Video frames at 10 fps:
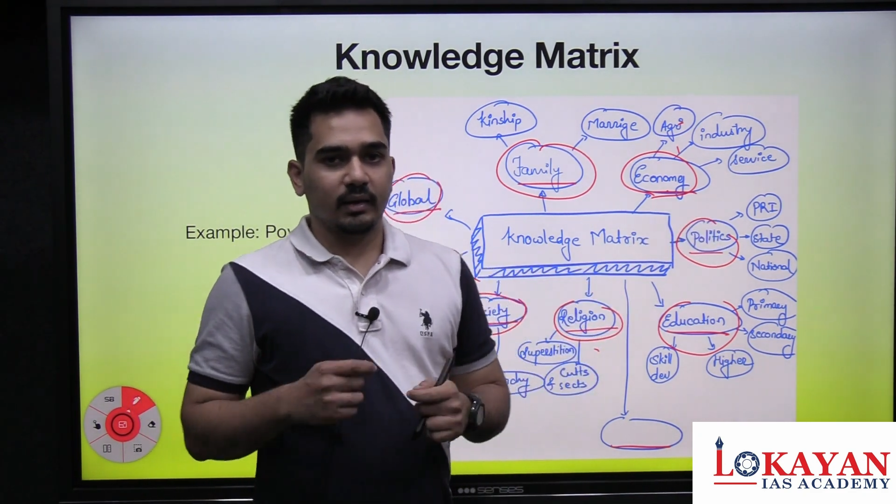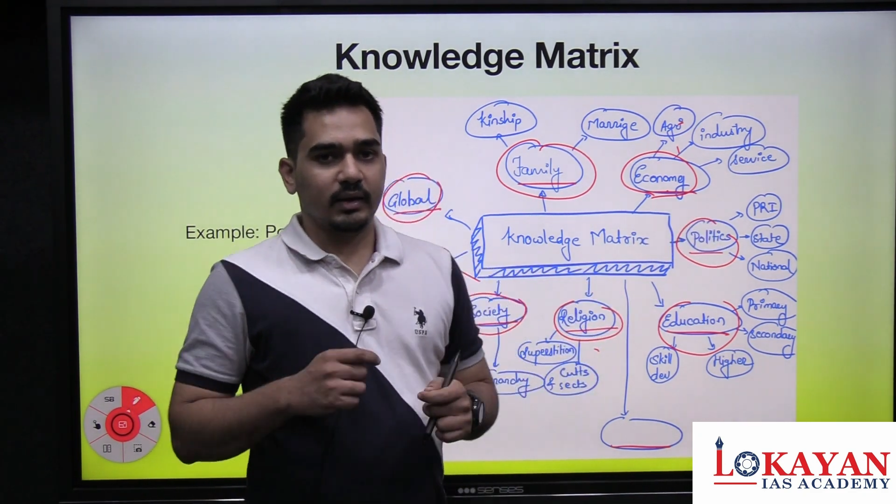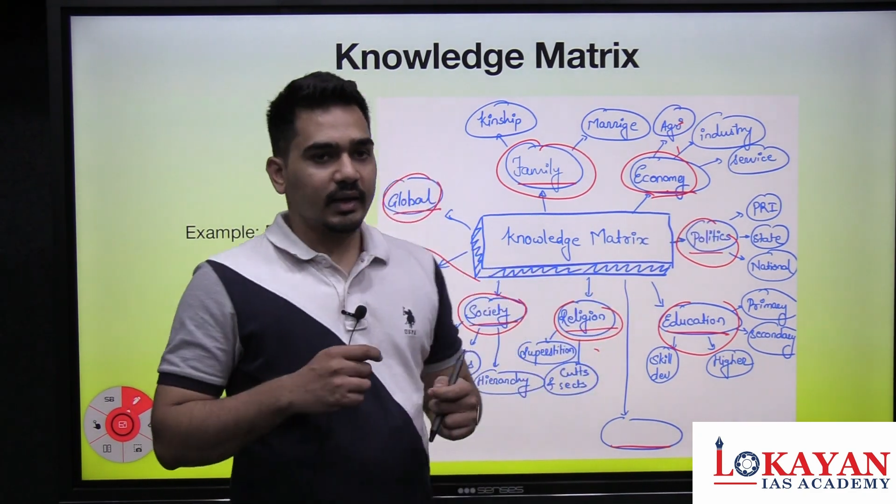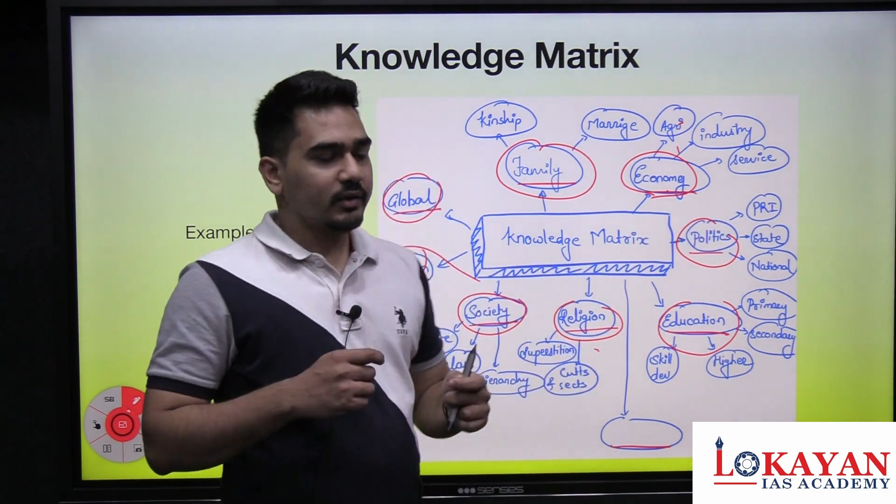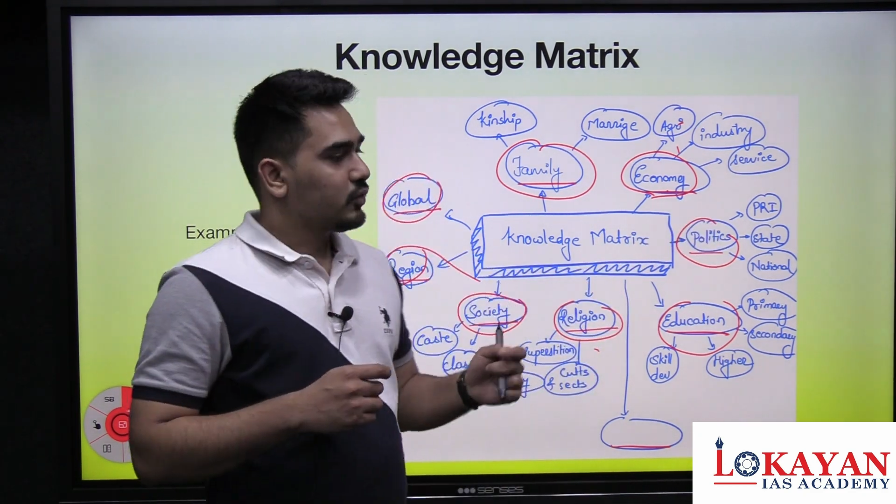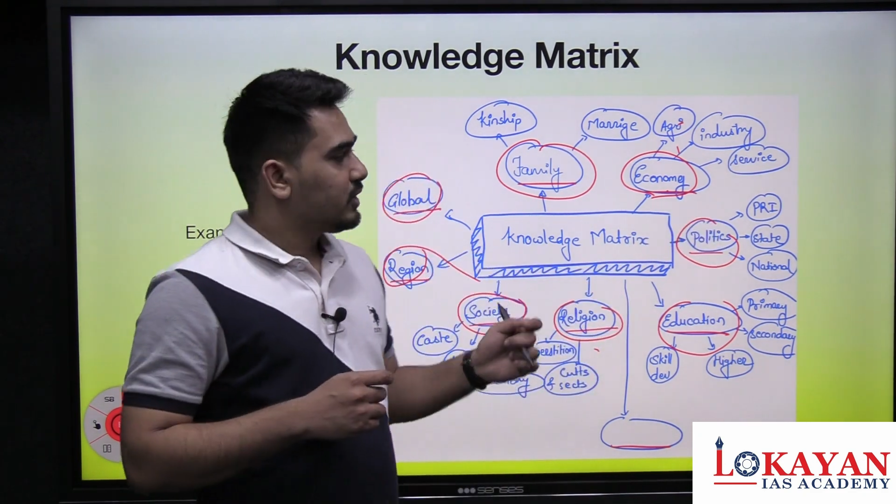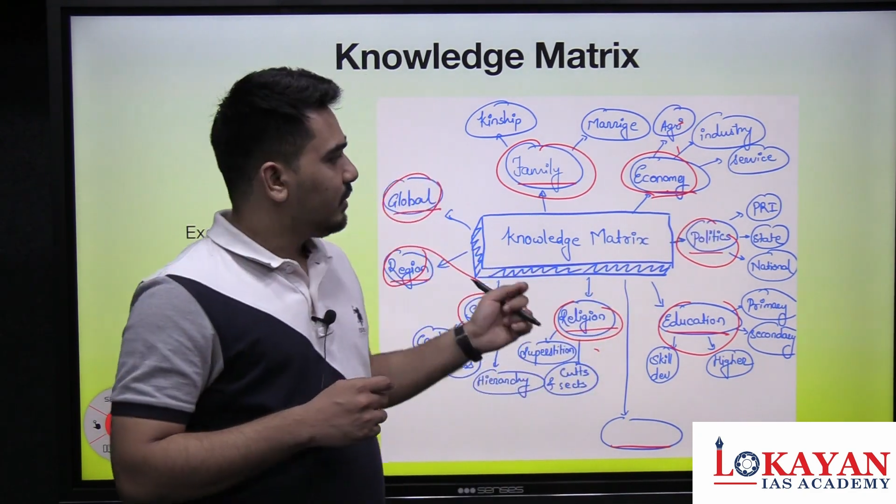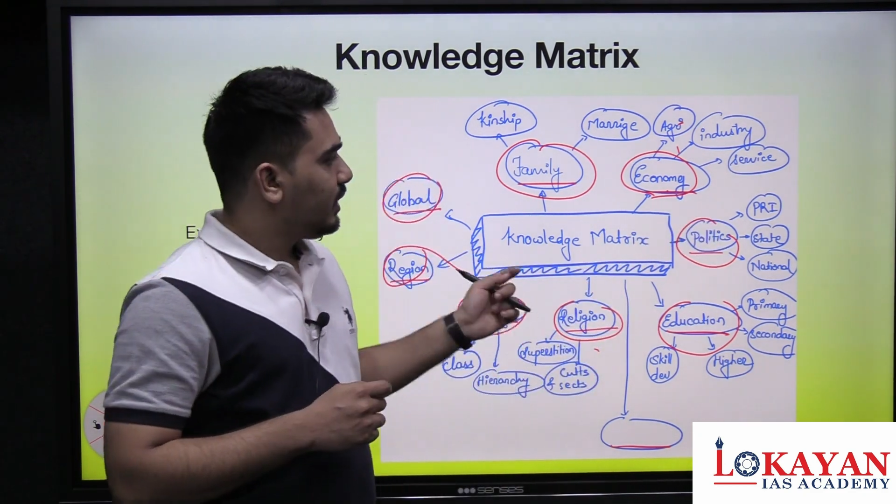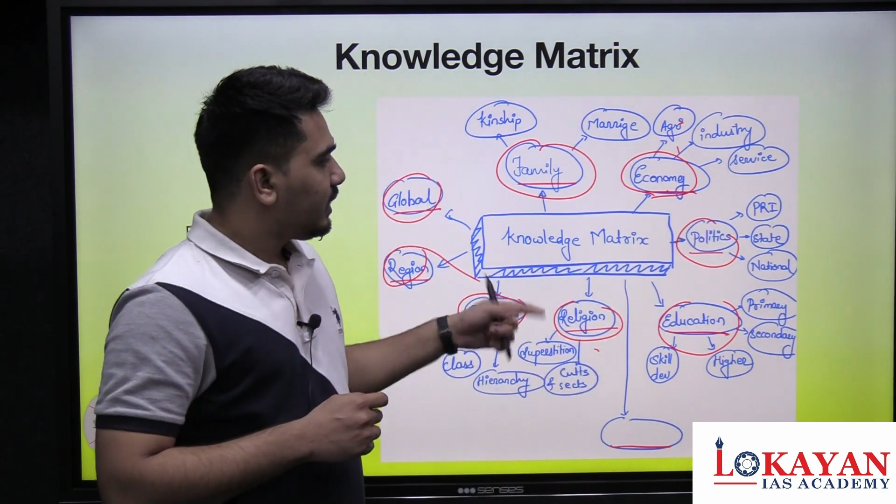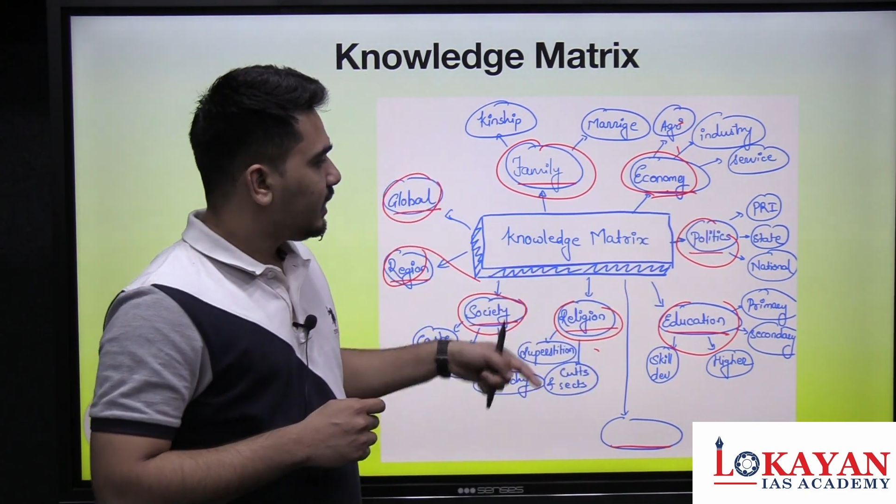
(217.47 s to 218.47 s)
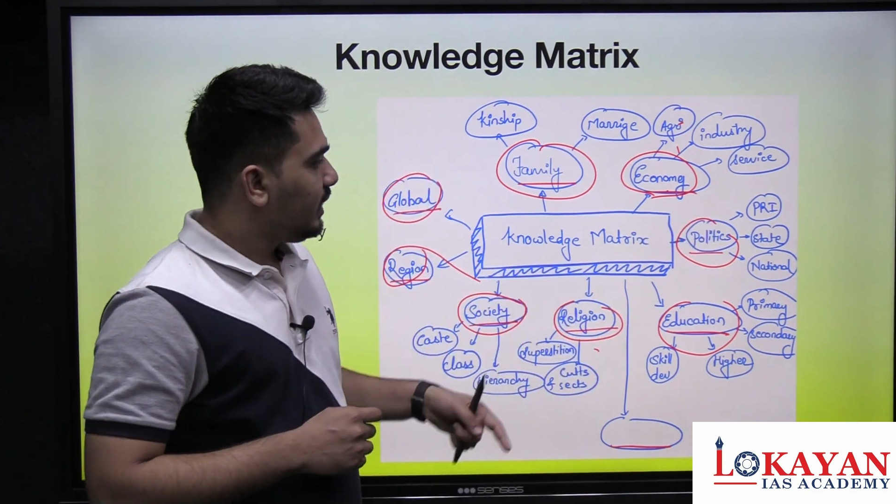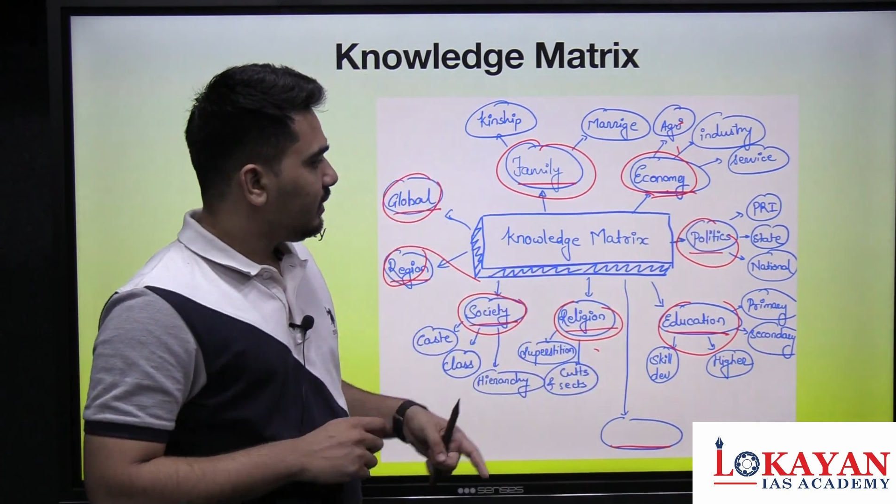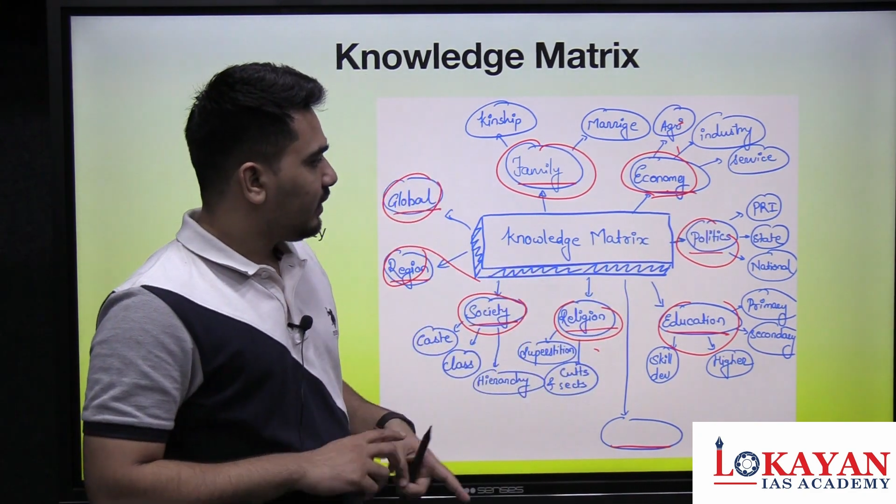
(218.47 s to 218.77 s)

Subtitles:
So similarly,